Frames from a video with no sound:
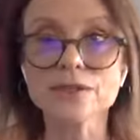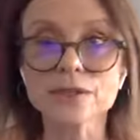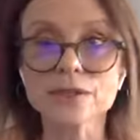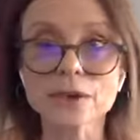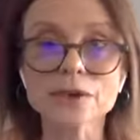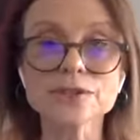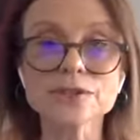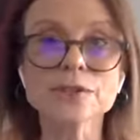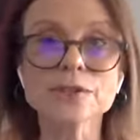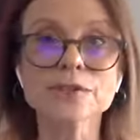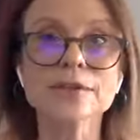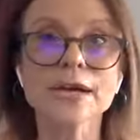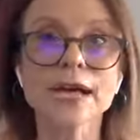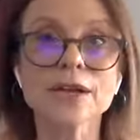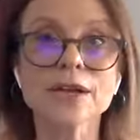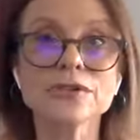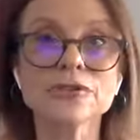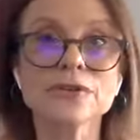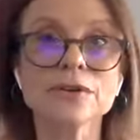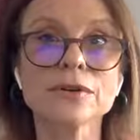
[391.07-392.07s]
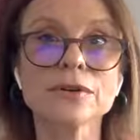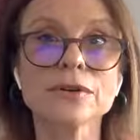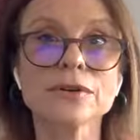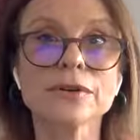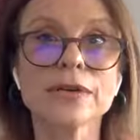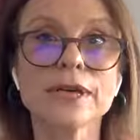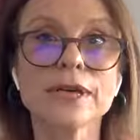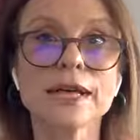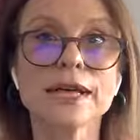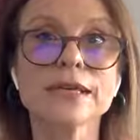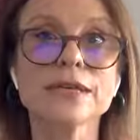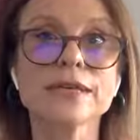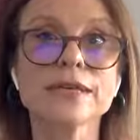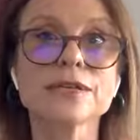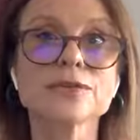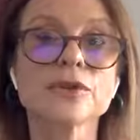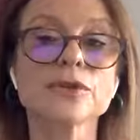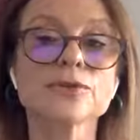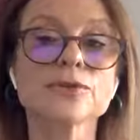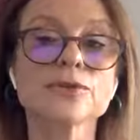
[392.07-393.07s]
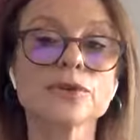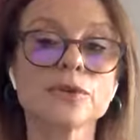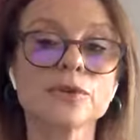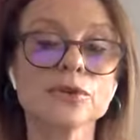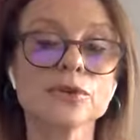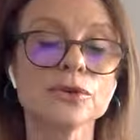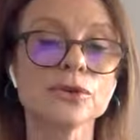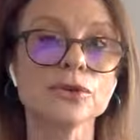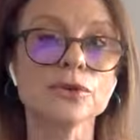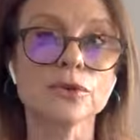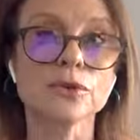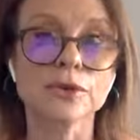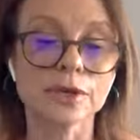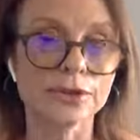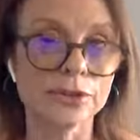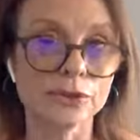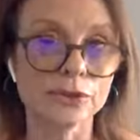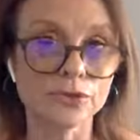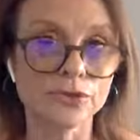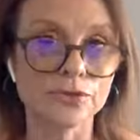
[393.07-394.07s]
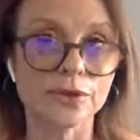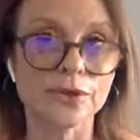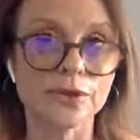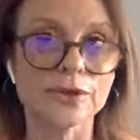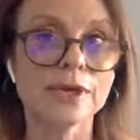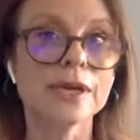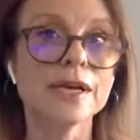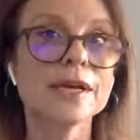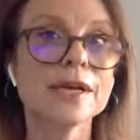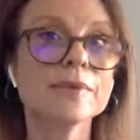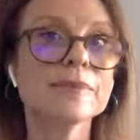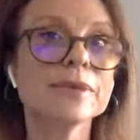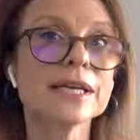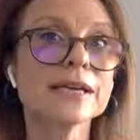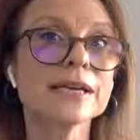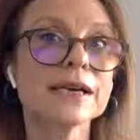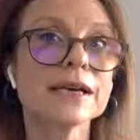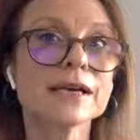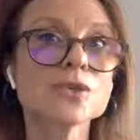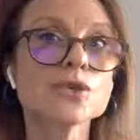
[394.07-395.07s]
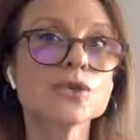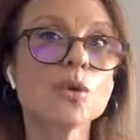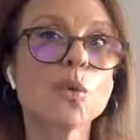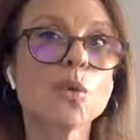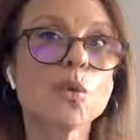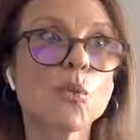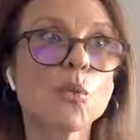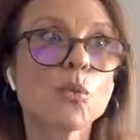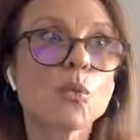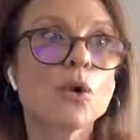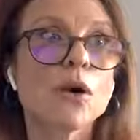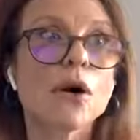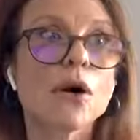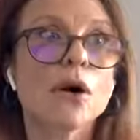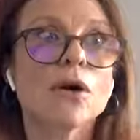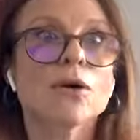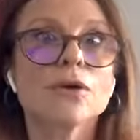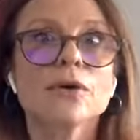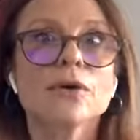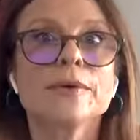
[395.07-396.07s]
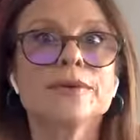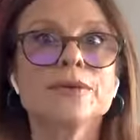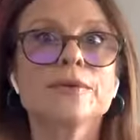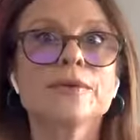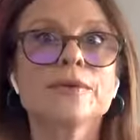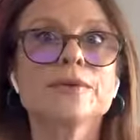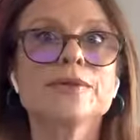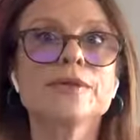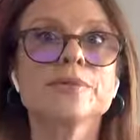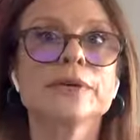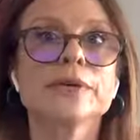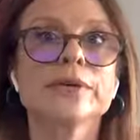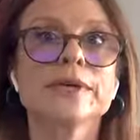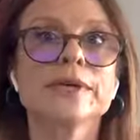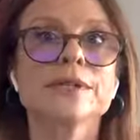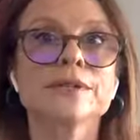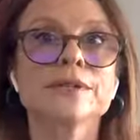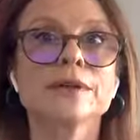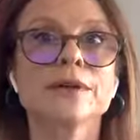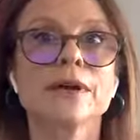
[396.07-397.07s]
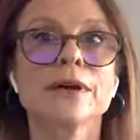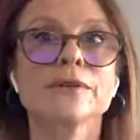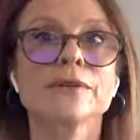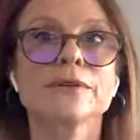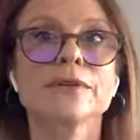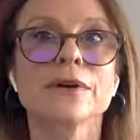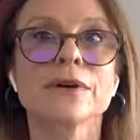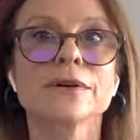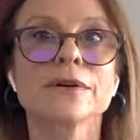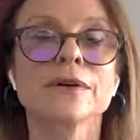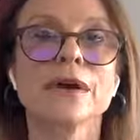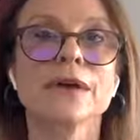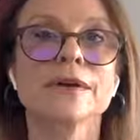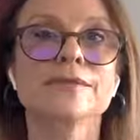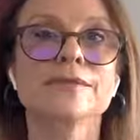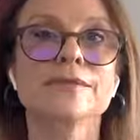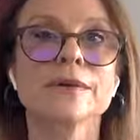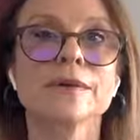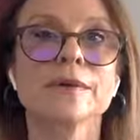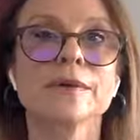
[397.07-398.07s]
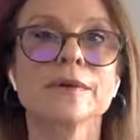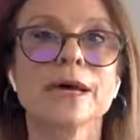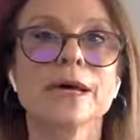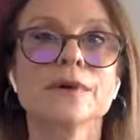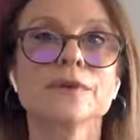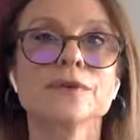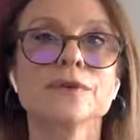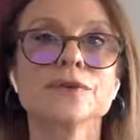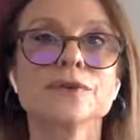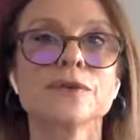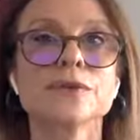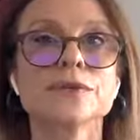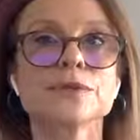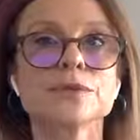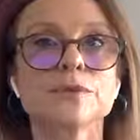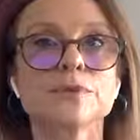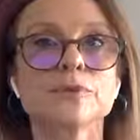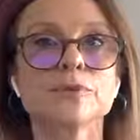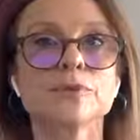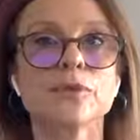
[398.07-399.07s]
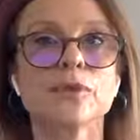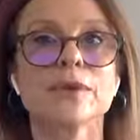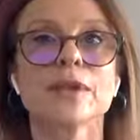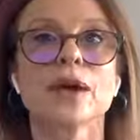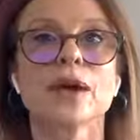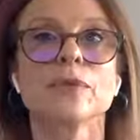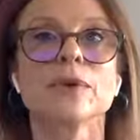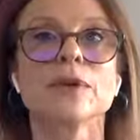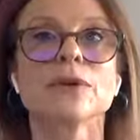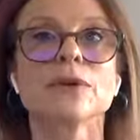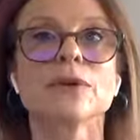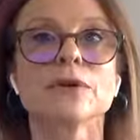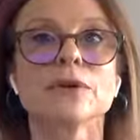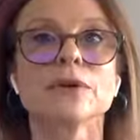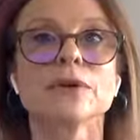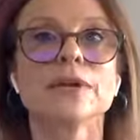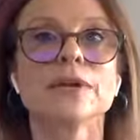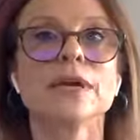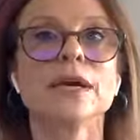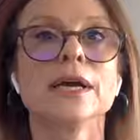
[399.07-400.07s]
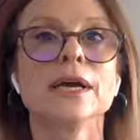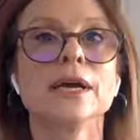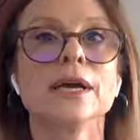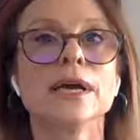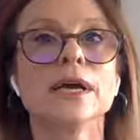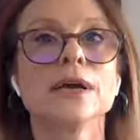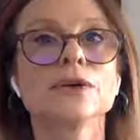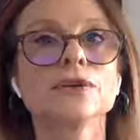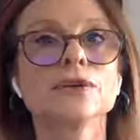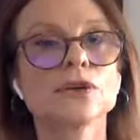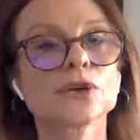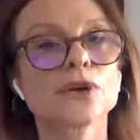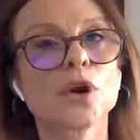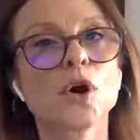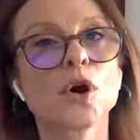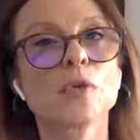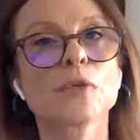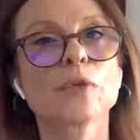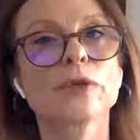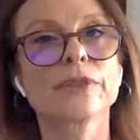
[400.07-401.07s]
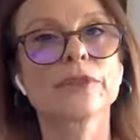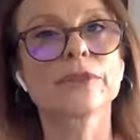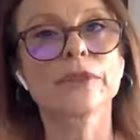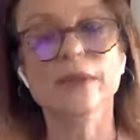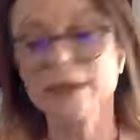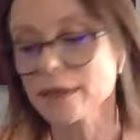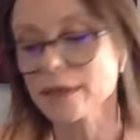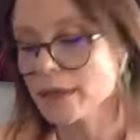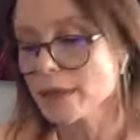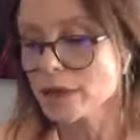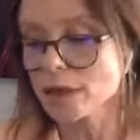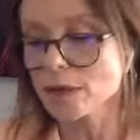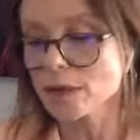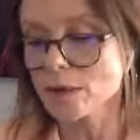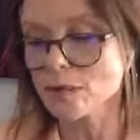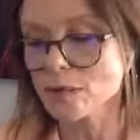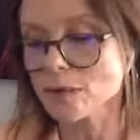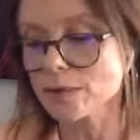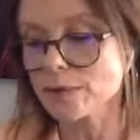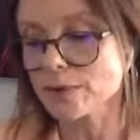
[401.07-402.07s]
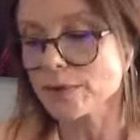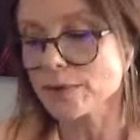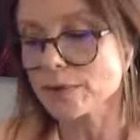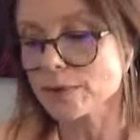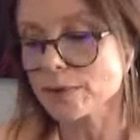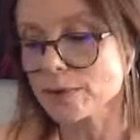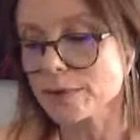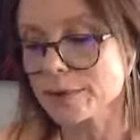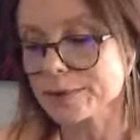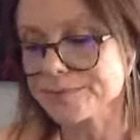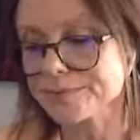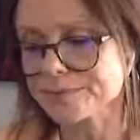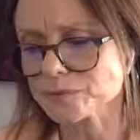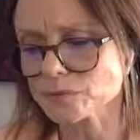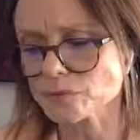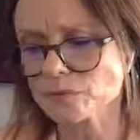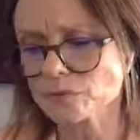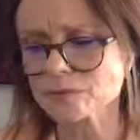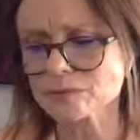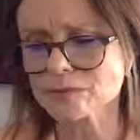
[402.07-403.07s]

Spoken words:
it is also natural and it is also useful because we're all going to experience loss in our lives somehow. So it's important that we learn how to cope with it and move through it.